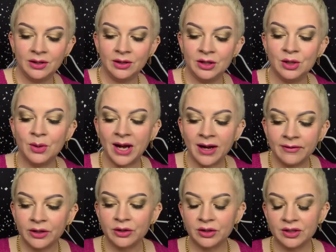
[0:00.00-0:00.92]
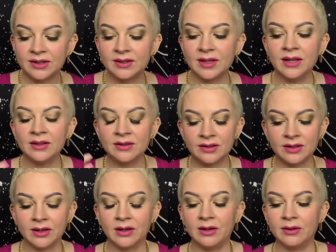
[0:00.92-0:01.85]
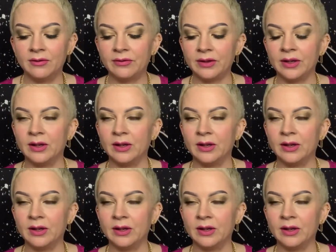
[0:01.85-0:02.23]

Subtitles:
You have a good sense of